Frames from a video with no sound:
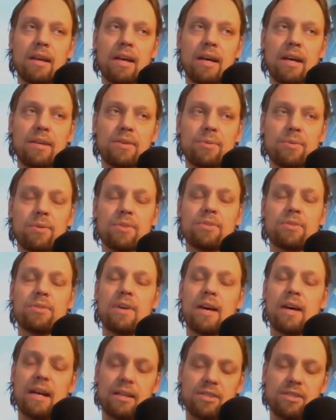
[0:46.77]
and you want
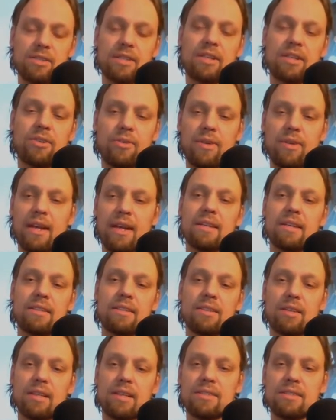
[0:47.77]
to actually
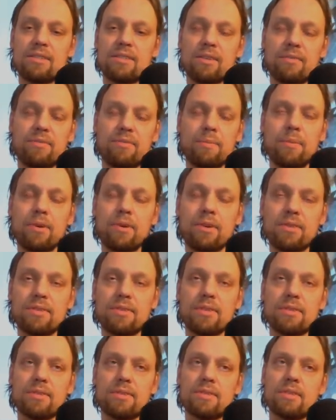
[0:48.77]
create a list of
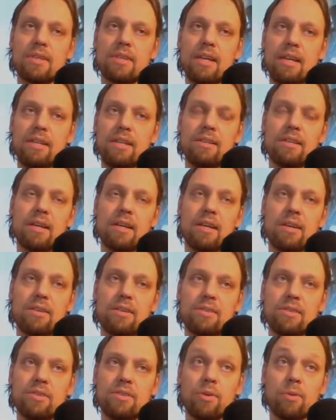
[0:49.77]
persons in
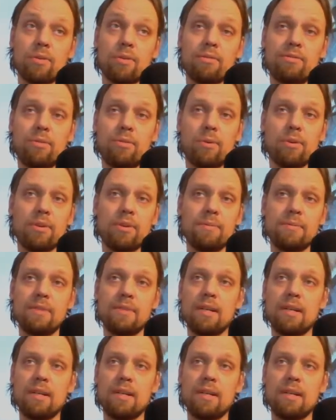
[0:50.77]
your form.